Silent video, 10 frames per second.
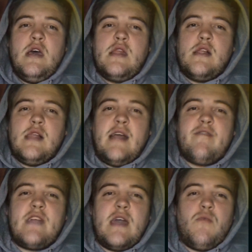The
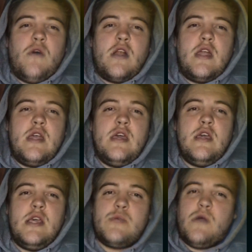life that I wanted
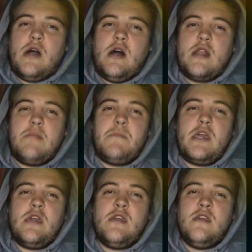is what haunted
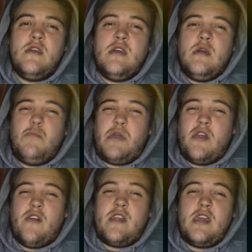me.
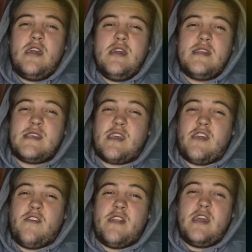Purity and
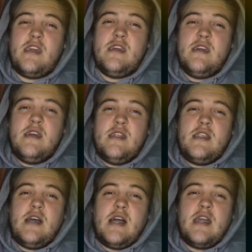security?
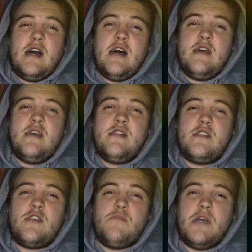Nah,
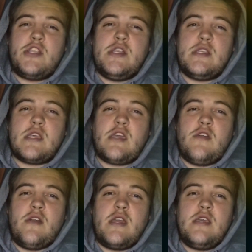too much
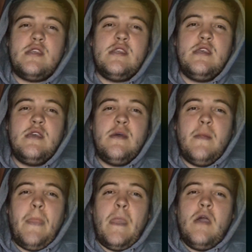insecurities.
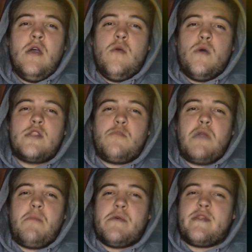What do
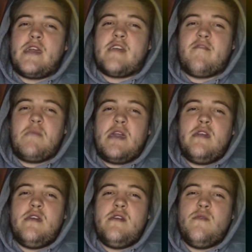people think of me?
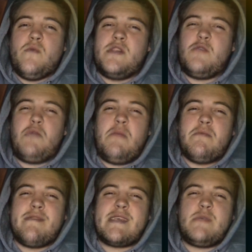What do
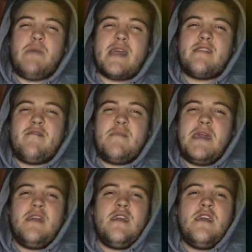people expect of me?